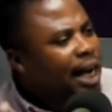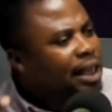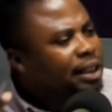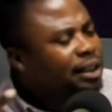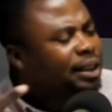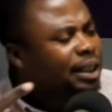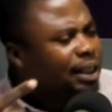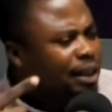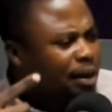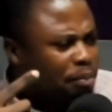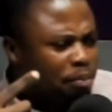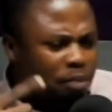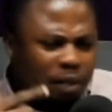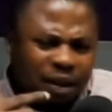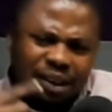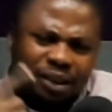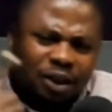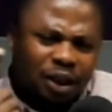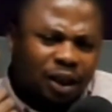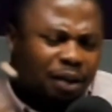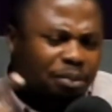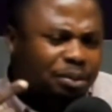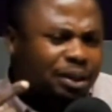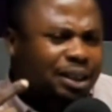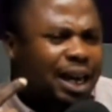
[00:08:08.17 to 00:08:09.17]
see,
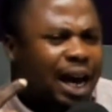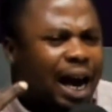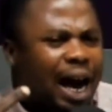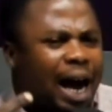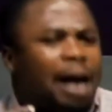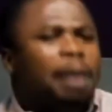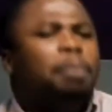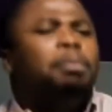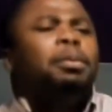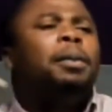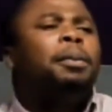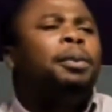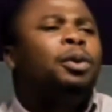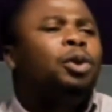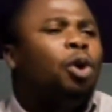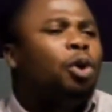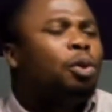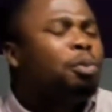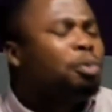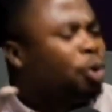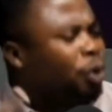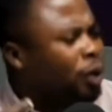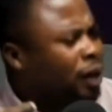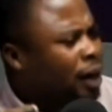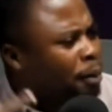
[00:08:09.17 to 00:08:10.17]
Metanam say,
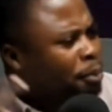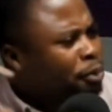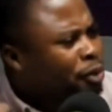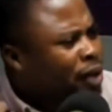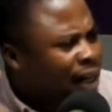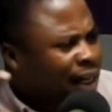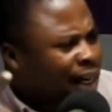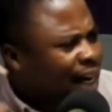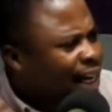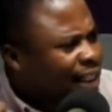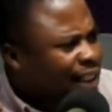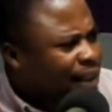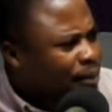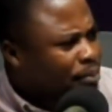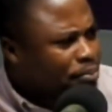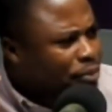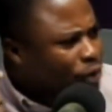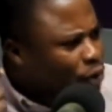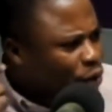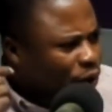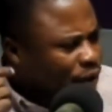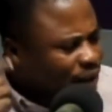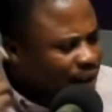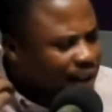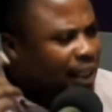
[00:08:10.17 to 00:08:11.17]

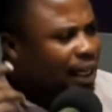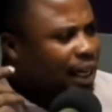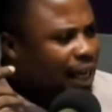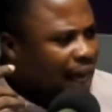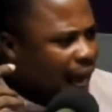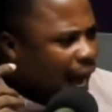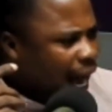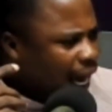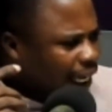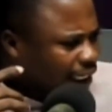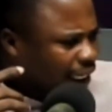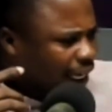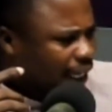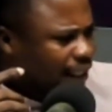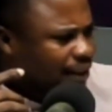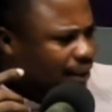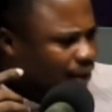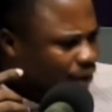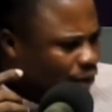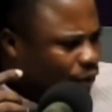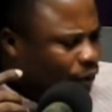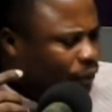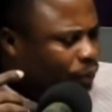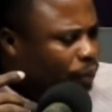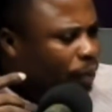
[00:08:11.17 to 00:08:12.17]
because I as
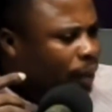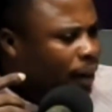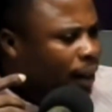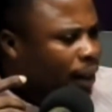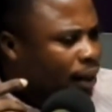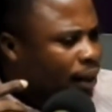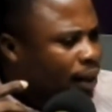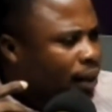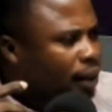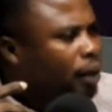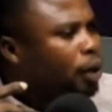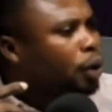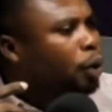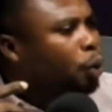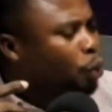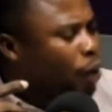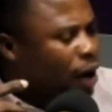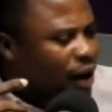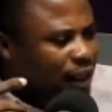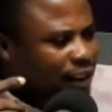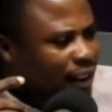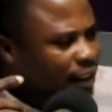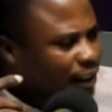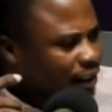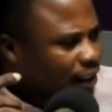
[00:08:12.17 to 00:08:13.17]
no
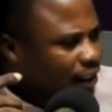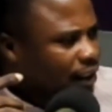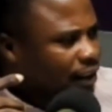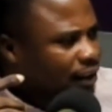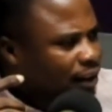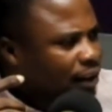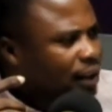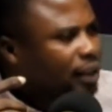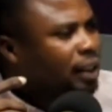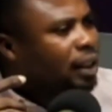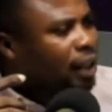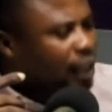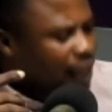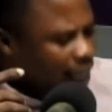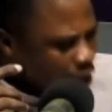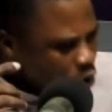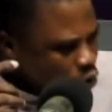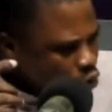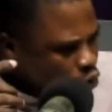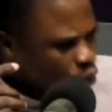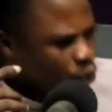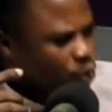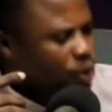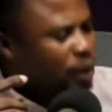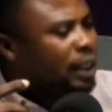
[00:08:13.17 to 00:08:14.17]
1 year,
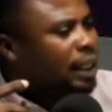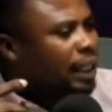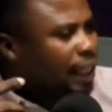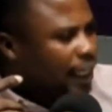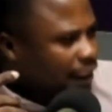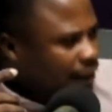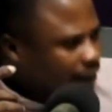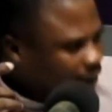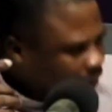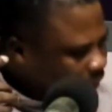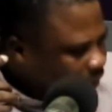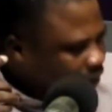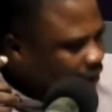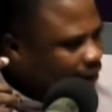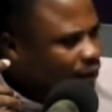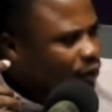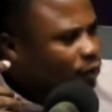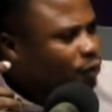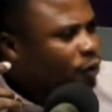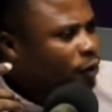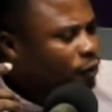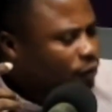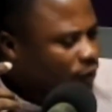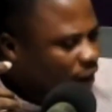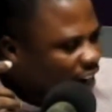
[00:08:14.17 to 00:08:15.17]
a changing
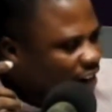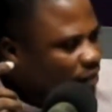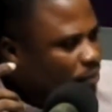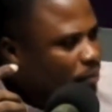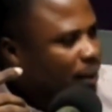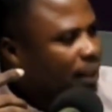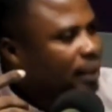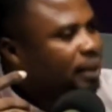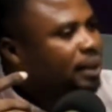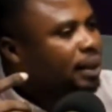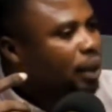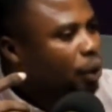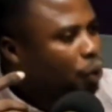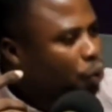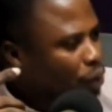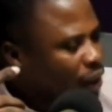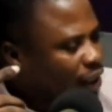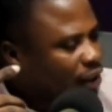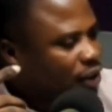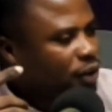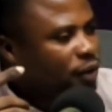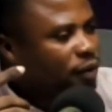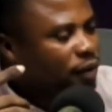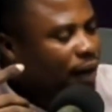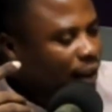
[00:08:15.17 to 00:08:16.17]
for 5 minutes a
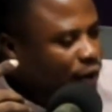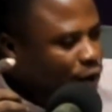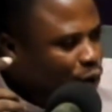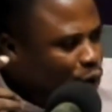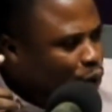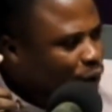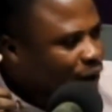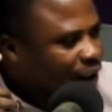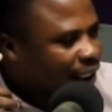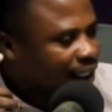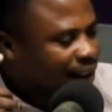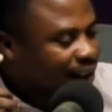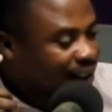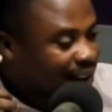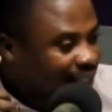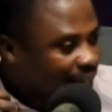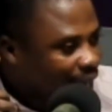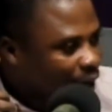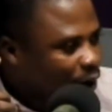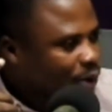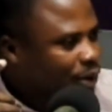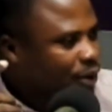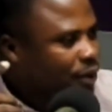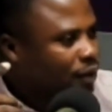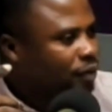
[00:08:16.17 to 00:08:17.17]
word, you've had 2 chances
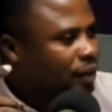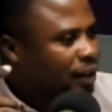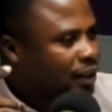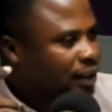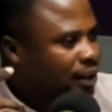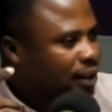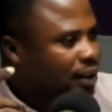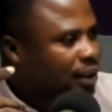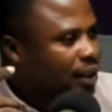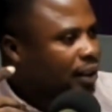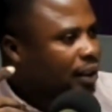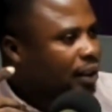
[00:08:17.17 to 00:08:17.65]
out of it.